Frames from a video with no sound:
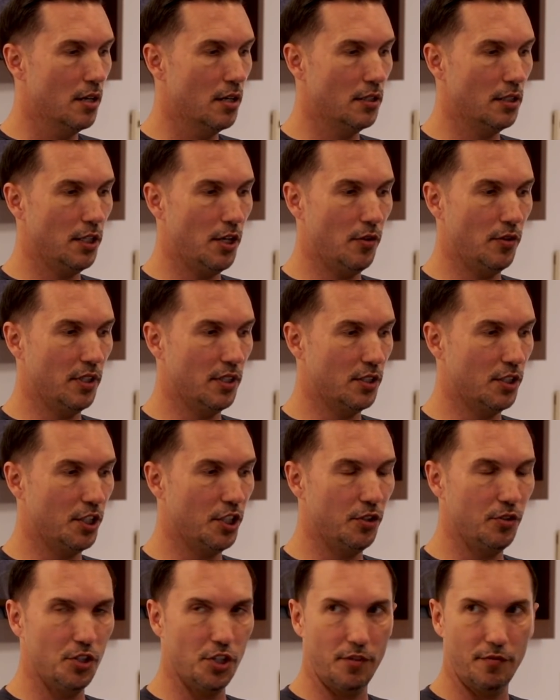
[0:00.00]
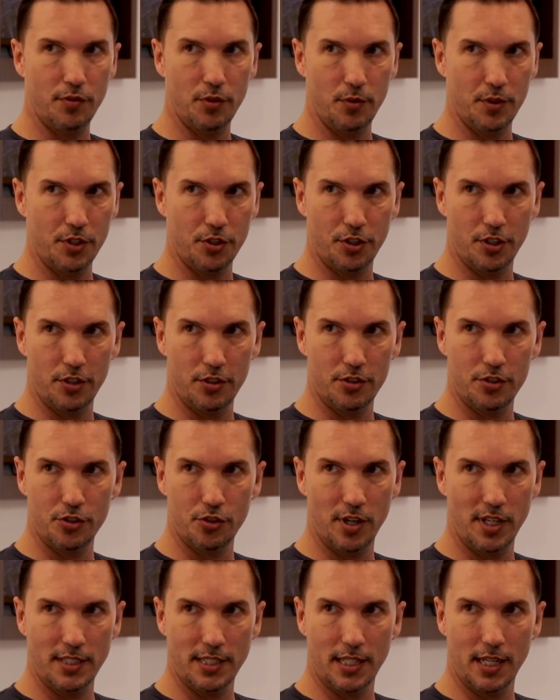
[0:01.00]
you know, these huge influencers,
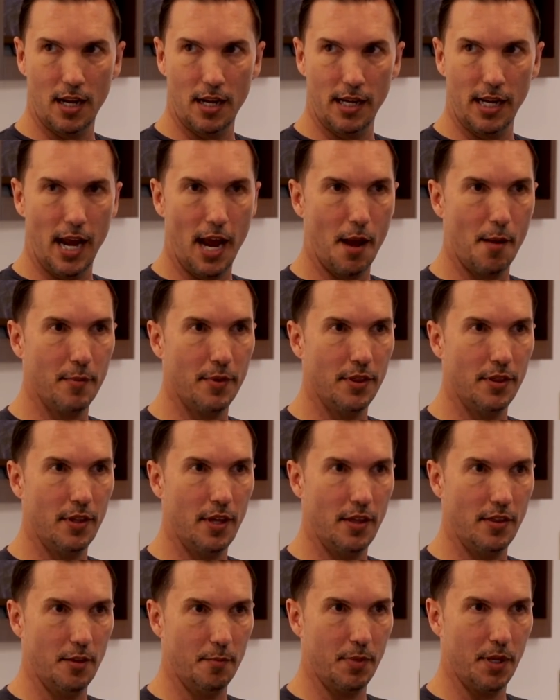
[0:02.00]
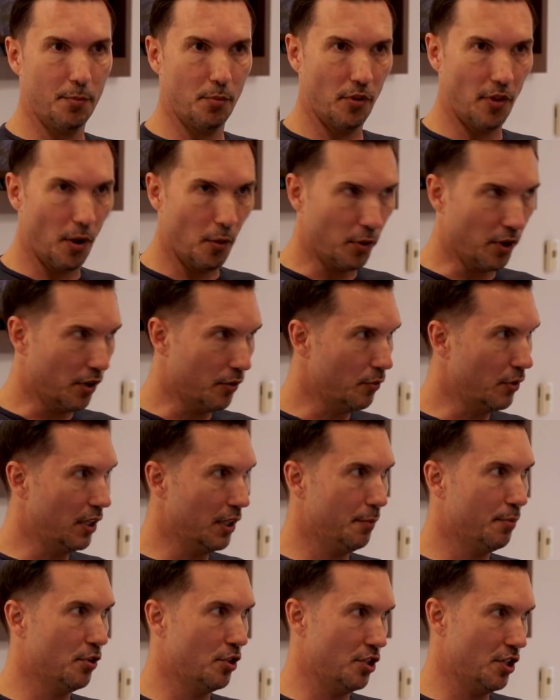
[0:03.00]
Tracy Cunningham, and the people that were
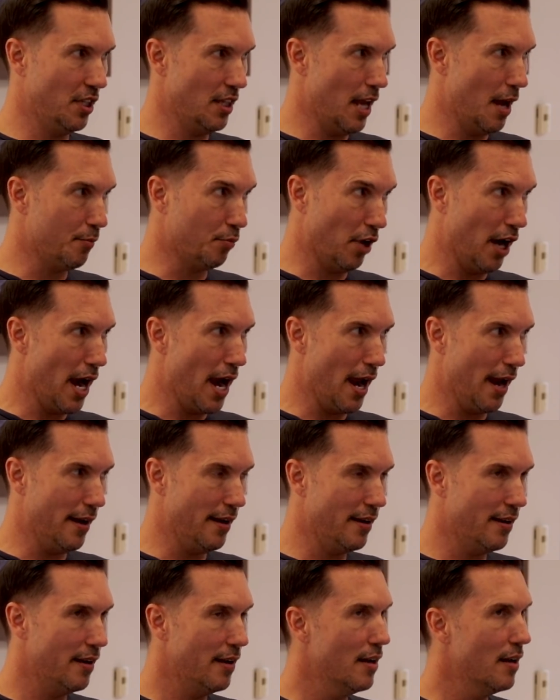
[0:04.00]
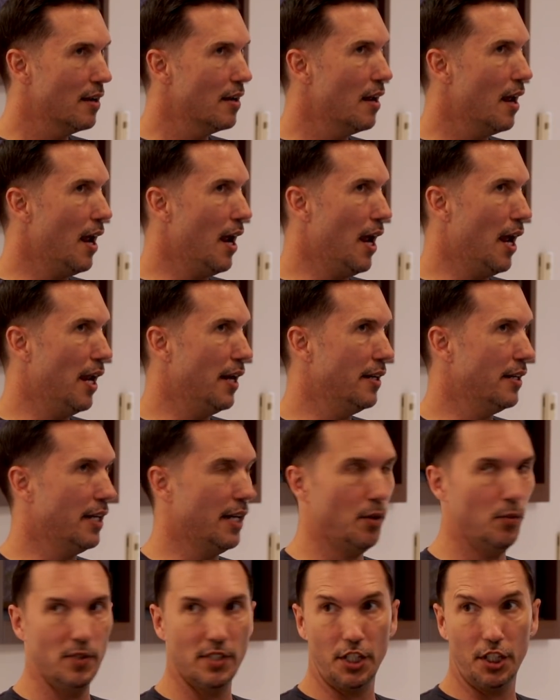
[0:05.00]
really pushing that brand. And
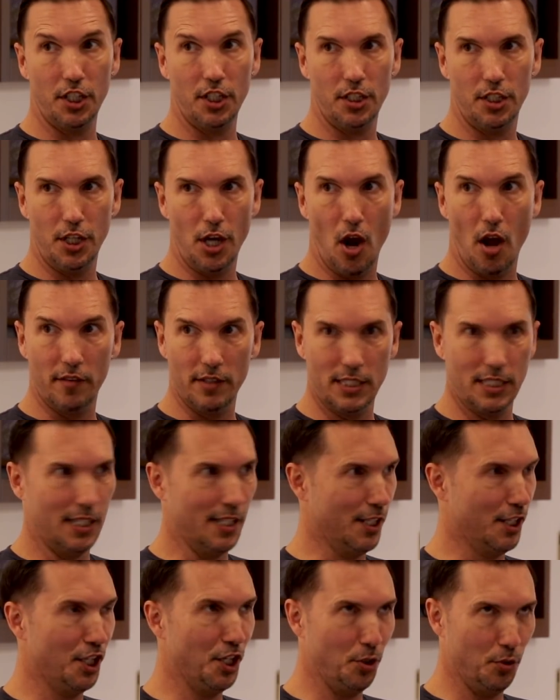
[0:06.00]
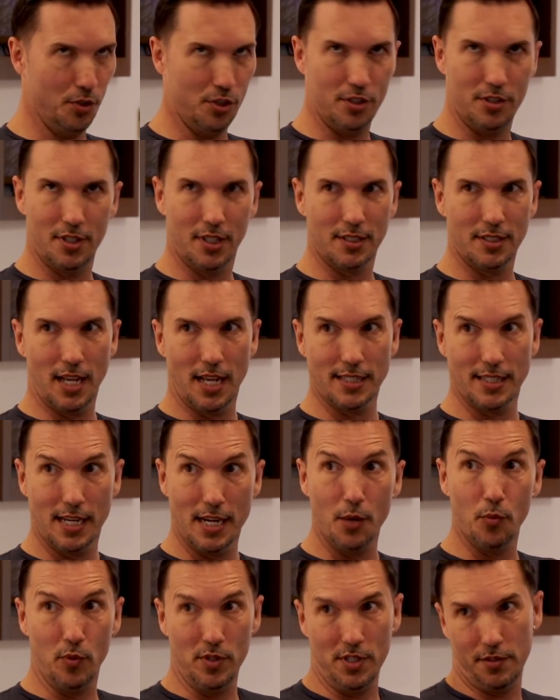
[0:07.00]
it was, you know, obviously a huge success, and
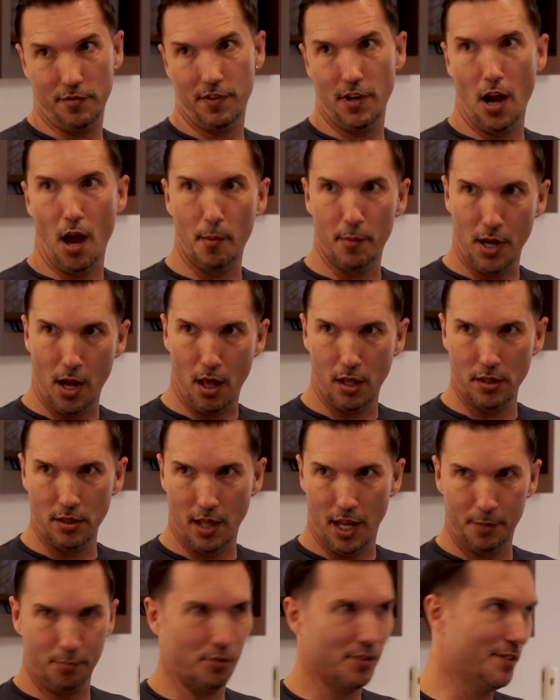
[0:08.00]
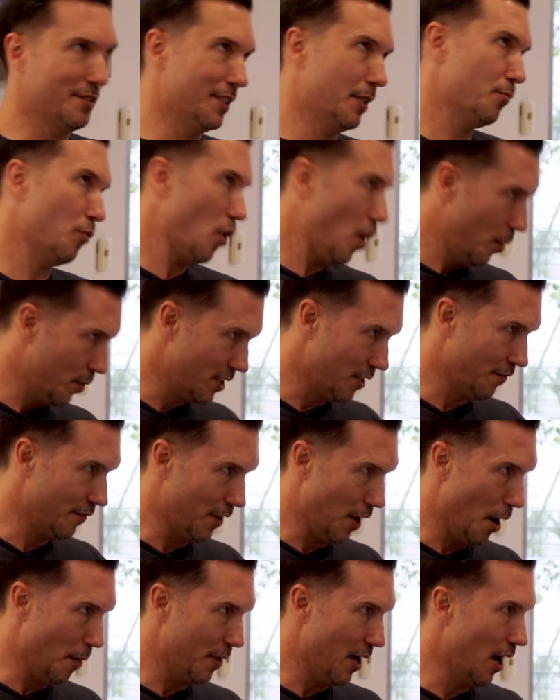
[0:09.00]
it was a phenomenon, like Brazilian Blowout was a
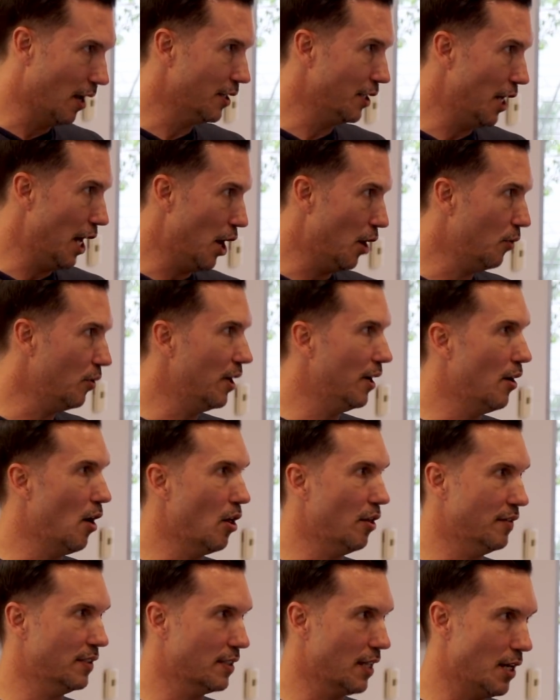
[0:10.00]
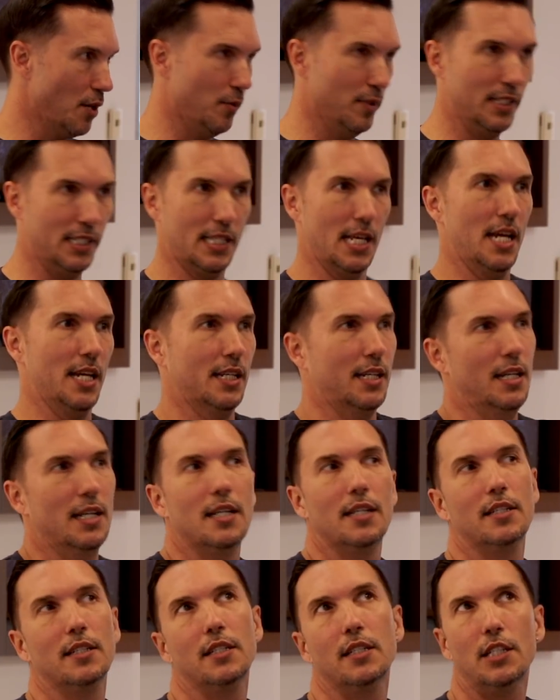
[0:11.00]
phenomenon, you know? All of a sudden it was like,
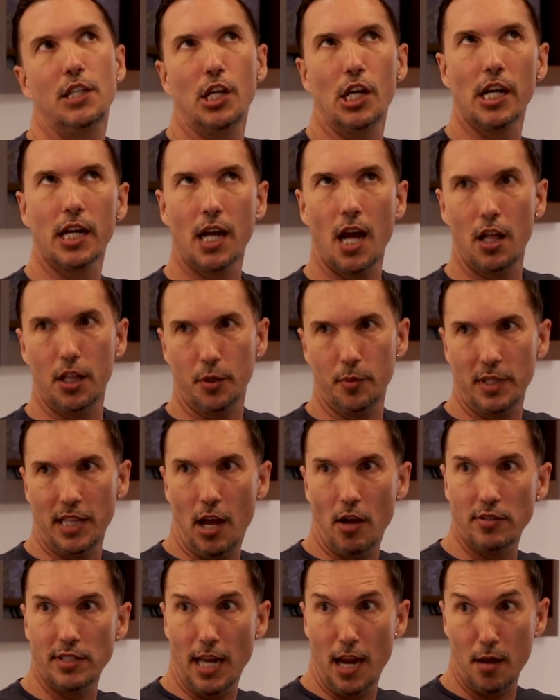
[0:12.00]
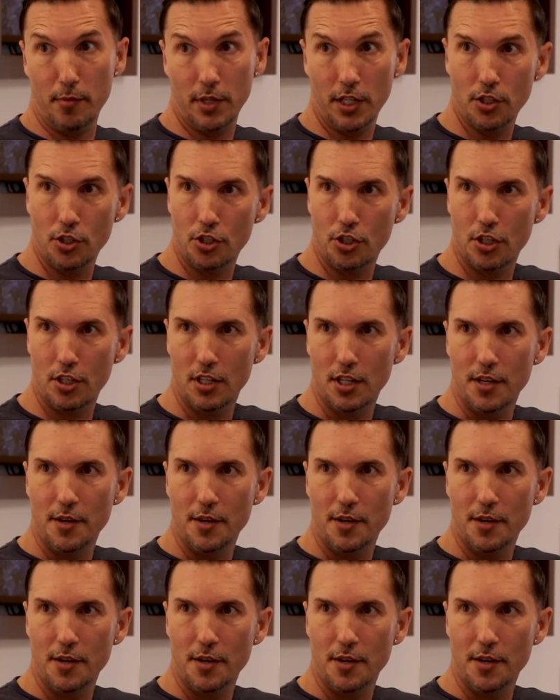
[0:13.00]
you can color without damage.